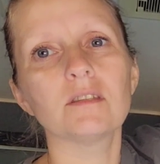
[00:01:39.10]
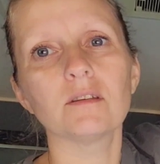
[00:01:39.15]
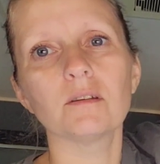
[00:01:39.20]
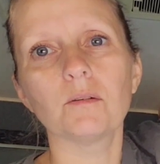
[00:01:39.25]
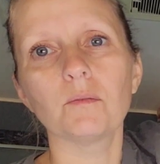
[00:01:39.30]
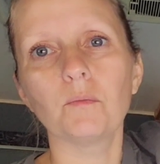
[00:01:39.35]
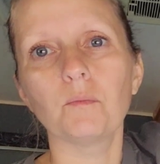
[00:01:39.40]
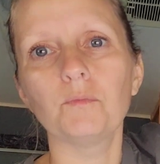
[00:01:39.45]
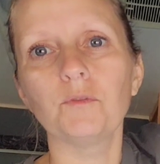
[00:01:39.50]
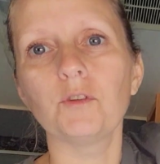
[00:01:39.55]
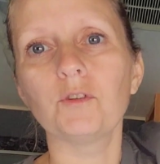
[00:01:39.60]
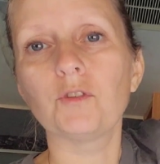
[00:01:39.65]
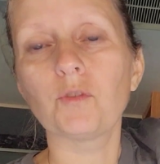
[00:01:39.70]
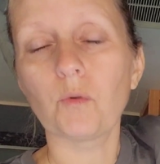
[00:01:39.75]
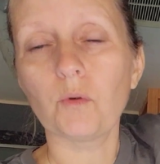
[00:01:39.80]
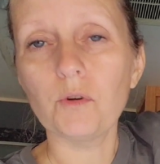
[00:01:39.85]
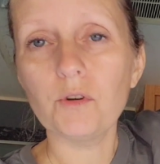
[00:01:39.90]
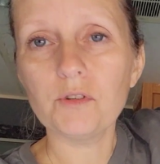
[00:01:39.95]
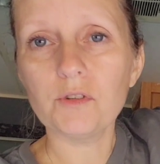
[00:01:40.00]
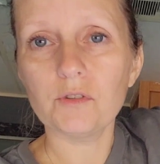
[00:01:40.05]
the
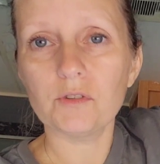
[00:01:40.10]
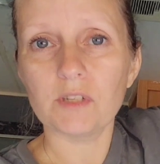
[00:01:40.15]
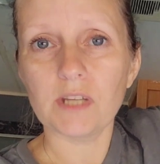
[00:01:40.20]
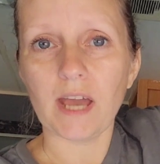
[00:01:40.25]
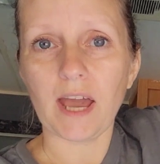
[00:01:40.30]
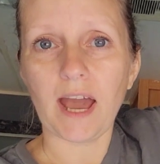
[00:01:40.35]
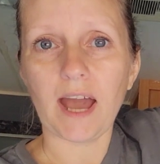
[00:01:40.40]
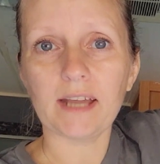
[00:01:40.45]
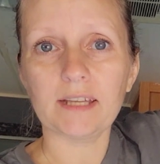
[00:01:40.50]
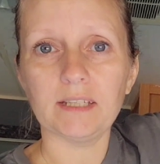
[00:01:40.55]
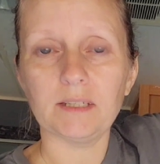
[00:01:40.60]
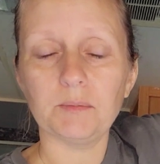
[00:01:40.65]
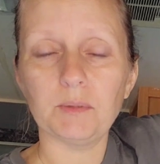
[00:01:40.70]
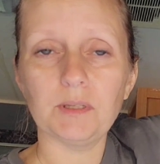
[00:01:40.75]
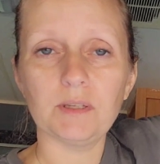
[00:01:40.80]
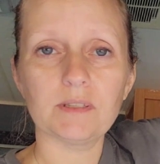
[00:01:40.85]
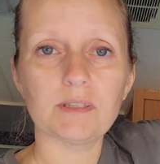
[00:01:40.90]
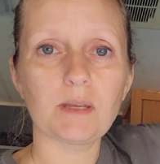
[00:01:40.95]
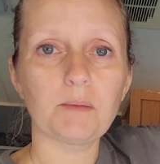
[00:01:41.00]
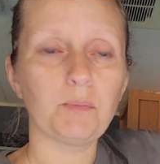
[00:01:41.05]
doors are tacky
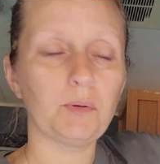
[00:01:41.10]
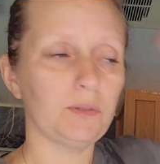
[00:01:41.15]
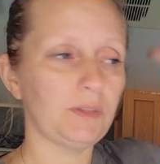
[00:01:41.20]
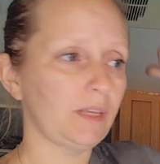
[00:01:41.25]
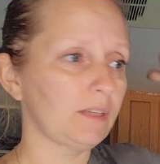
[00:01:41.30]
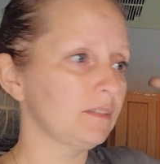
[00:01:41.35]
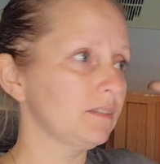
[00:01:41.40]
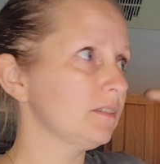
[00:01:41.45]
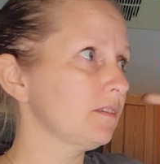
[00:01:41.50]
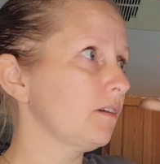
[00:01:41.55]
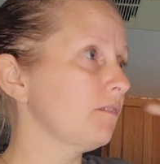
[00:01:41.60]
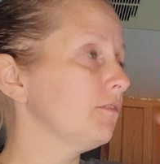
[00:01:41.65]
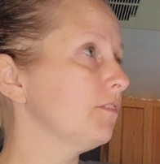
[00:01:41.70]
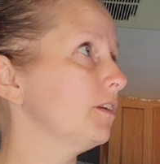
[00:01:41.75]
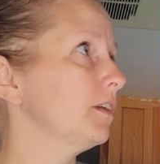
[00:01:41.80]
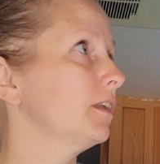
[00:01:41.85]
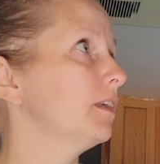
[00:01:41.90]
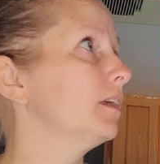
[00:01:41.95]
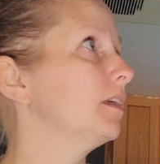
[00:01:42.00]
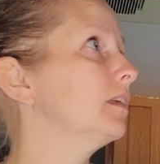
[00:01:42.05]
because I put that stuff
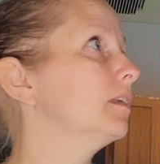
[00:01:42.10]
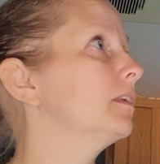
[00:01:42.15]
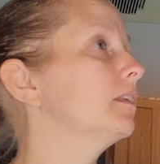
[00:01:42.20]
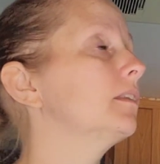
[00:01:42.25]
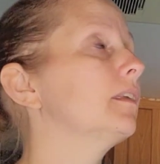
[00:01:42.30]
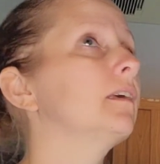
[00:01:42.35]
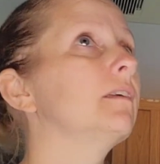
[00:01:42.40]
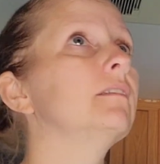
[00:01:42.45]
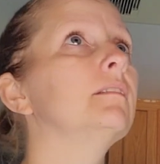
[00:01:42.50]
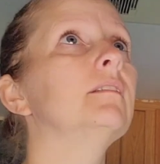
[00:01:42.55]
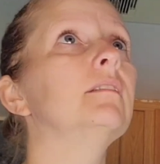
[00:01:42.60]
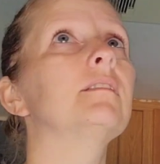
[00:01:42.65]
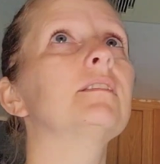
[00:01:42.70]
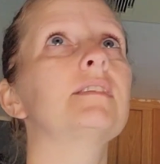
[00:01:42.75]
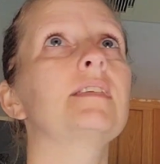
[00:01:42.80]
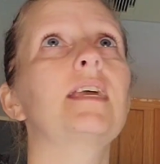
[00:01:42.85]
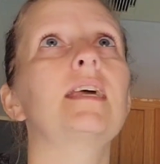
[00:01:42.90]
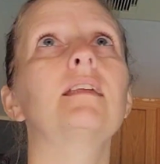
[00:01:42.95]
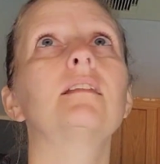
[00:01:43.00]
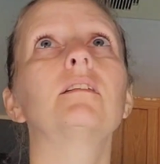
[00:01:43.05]
on it, that
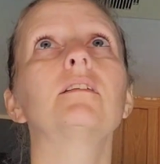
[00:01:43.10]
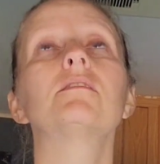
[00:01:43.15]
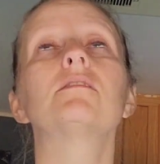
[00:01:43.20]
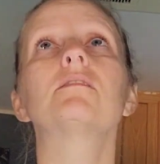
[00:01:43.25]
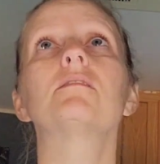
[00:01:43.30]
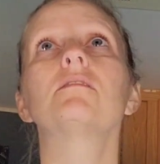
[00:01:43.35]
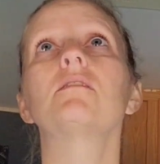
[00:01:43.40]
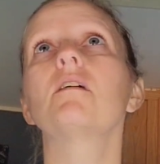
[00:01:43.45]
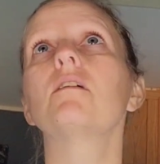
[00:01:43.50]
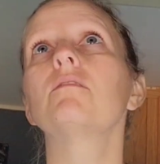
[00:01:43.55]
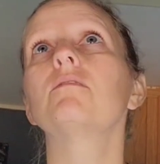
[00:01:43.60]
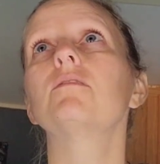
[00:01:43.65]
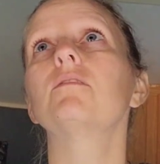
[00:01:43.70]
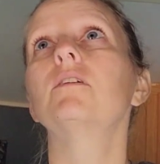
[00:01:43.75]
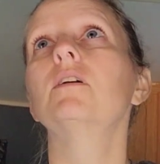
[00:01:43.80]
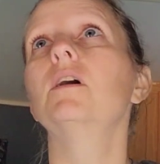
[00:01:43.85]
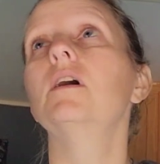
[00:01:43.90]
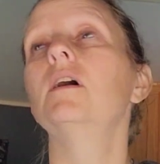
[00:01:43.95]
sandless stuff.